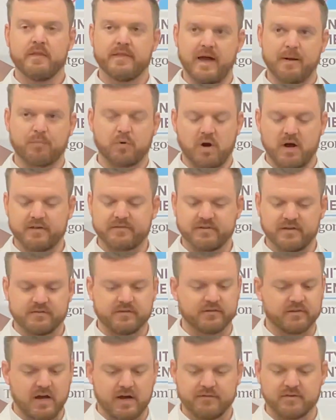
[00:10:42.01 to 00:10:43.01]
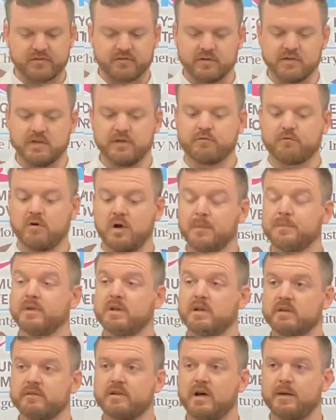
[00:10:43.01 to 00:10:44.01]
That process is obviously
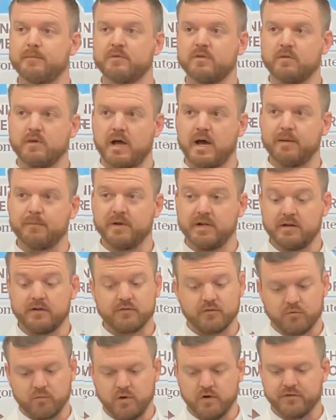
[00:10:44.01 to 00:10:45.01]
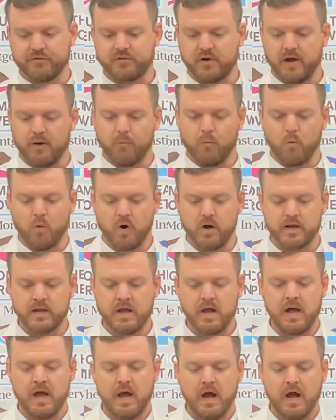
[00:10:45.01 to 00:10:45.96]
disrupted in type 2 diabetes as well as type 1,